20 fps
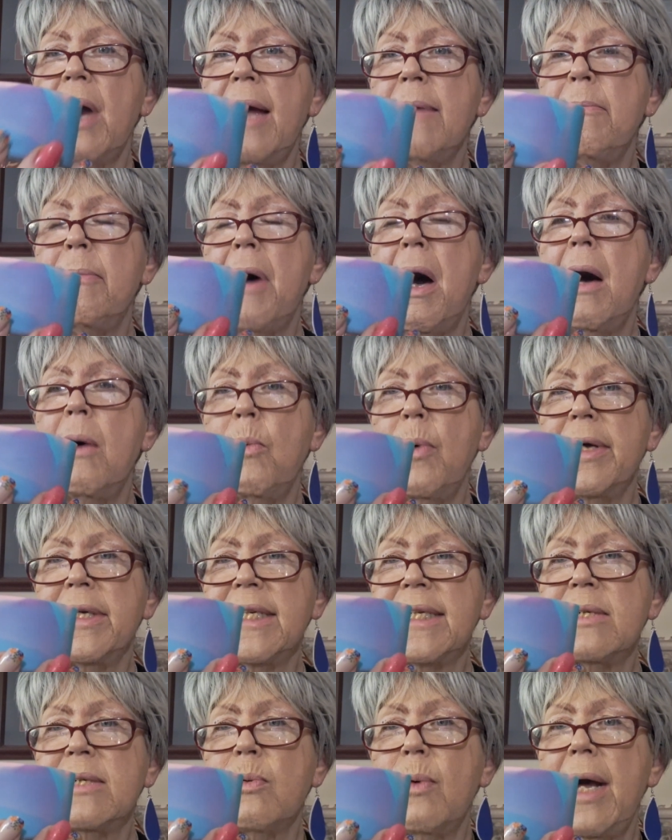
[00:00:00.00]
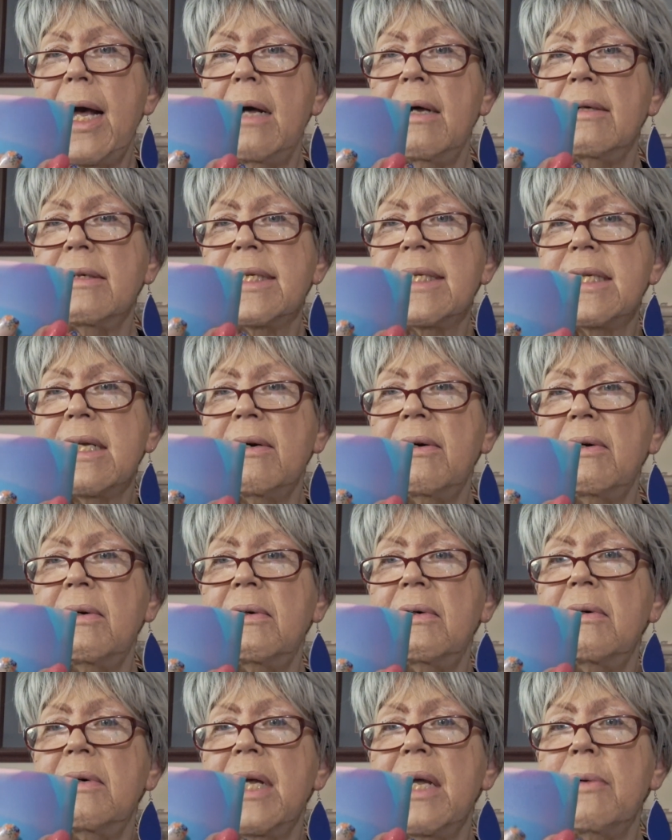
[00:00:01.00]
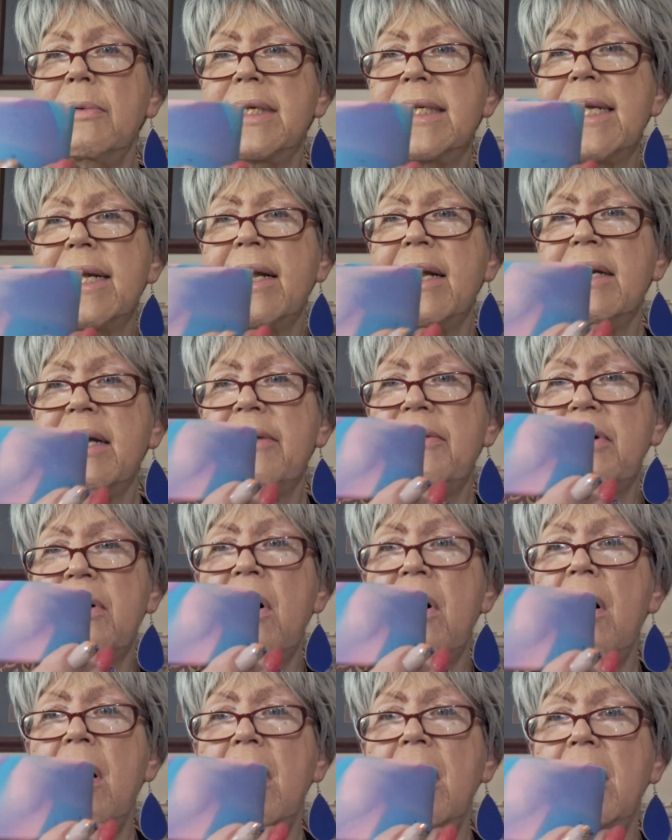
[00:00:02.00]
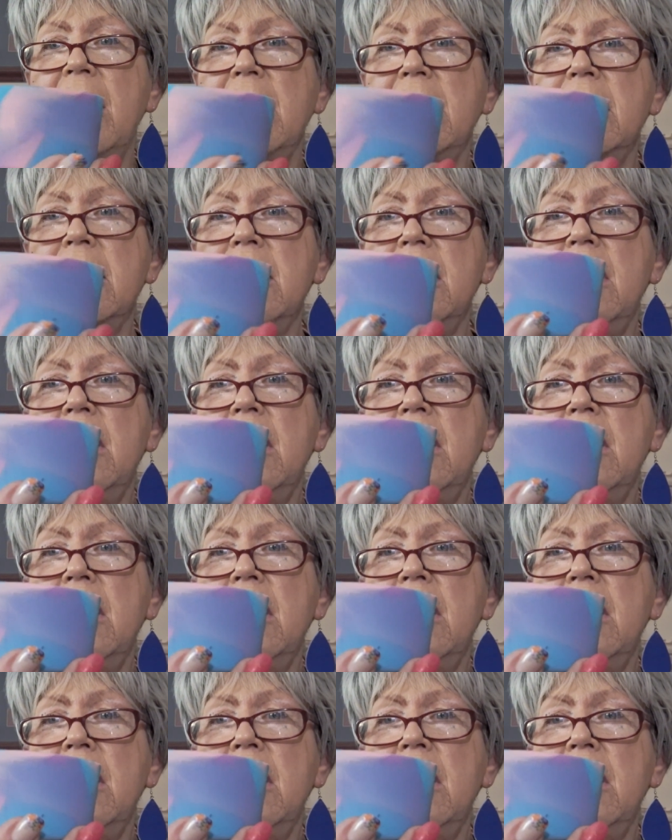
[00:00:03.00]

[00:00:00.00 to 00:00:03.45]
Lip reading: I bought one as well, so it was in another haul.